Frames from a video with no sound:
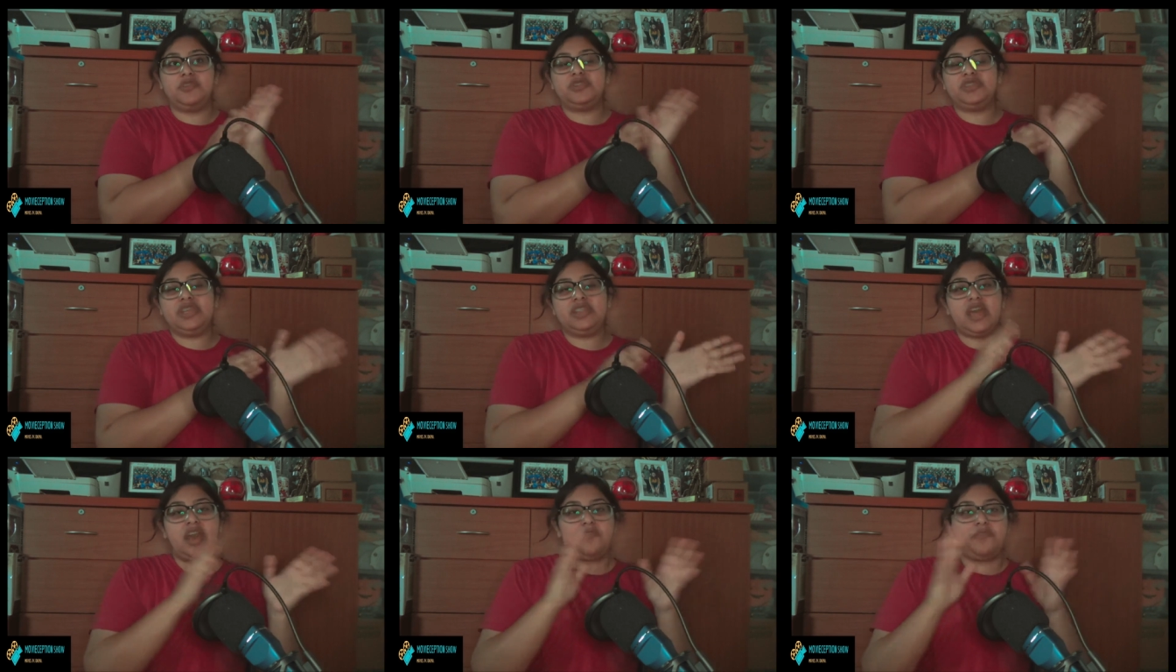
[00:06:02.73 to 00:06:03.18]

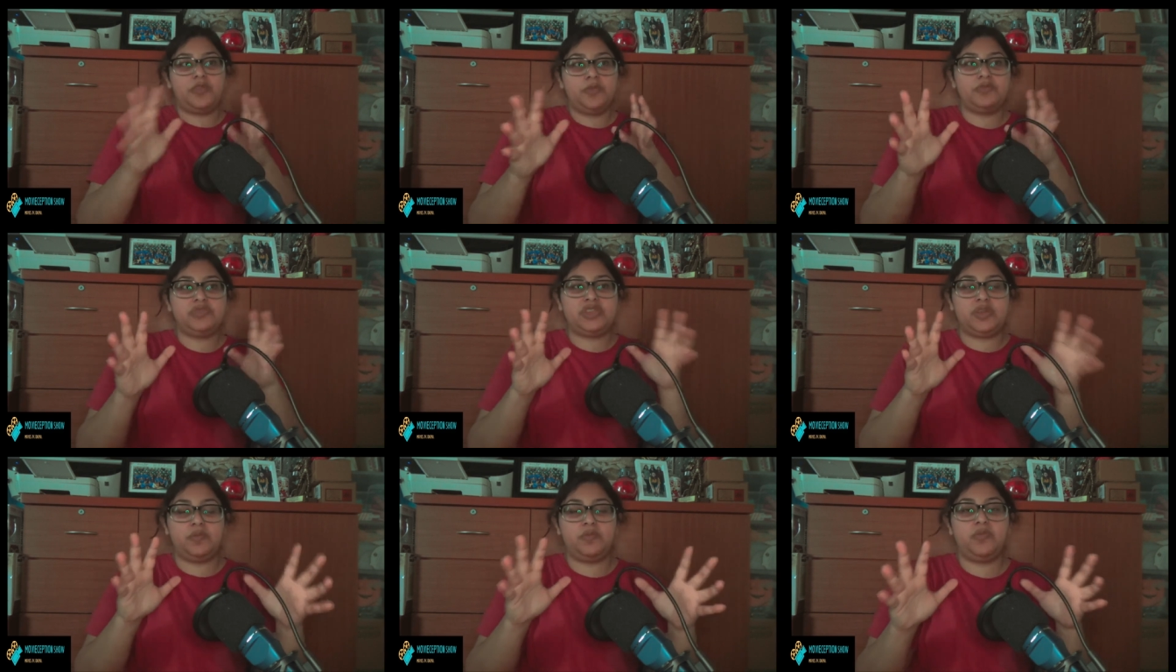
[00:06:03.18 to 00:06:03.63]
that from
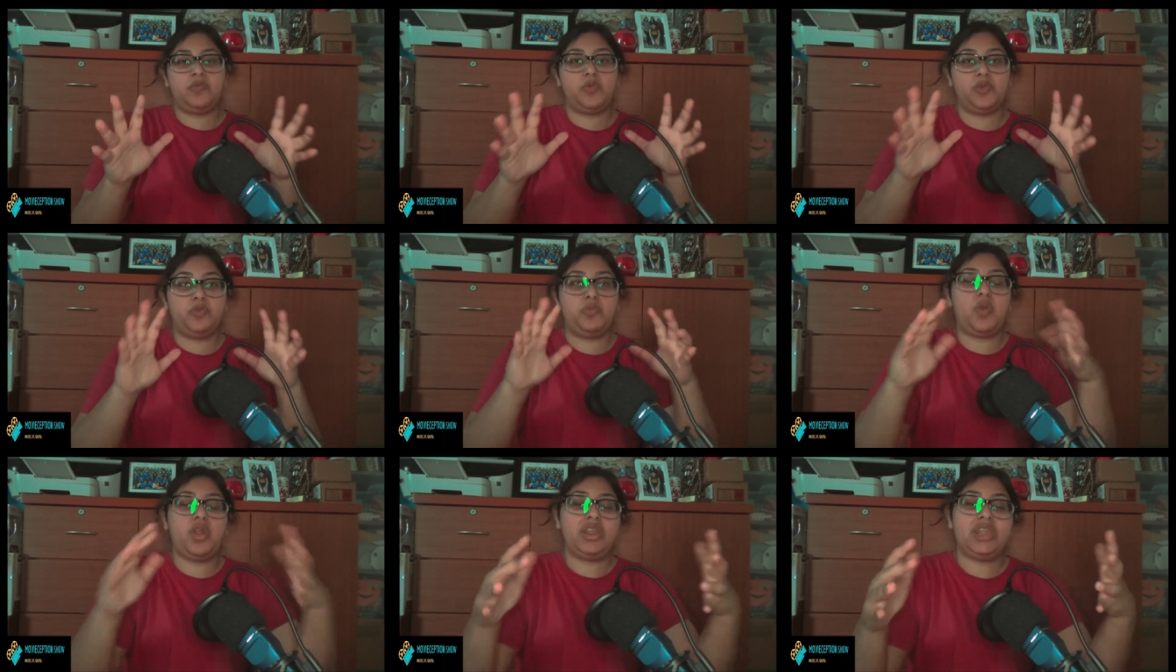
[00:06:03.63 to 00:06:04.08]
some with
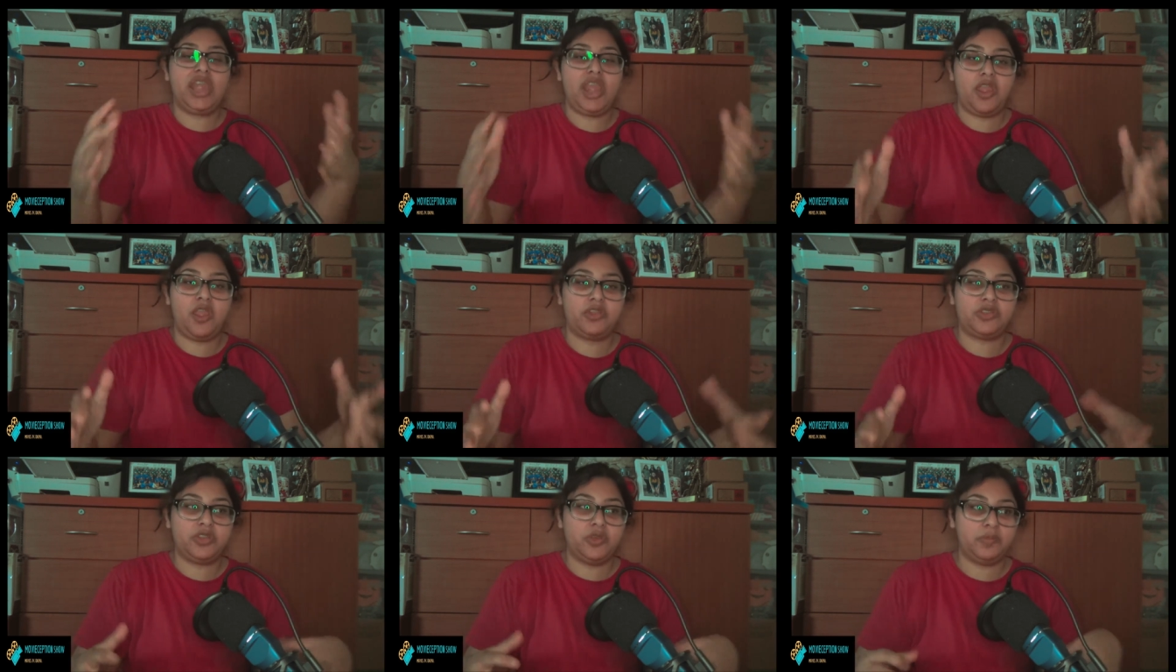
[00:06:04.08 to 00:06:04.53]
one
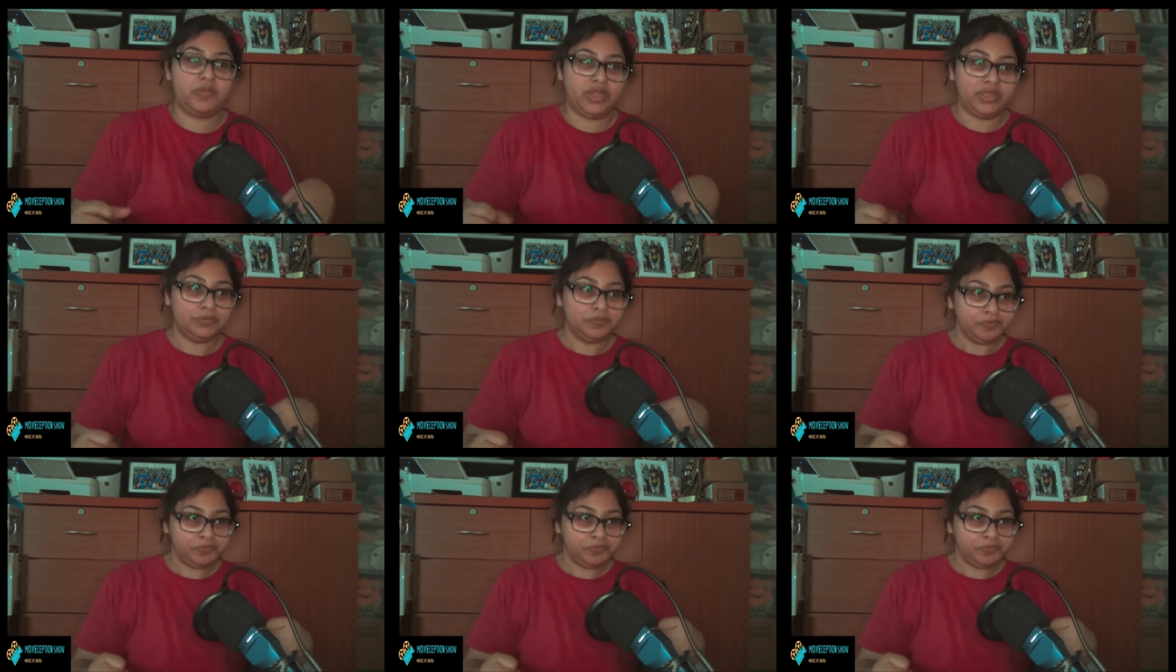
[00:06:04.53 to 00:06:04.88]
character, but,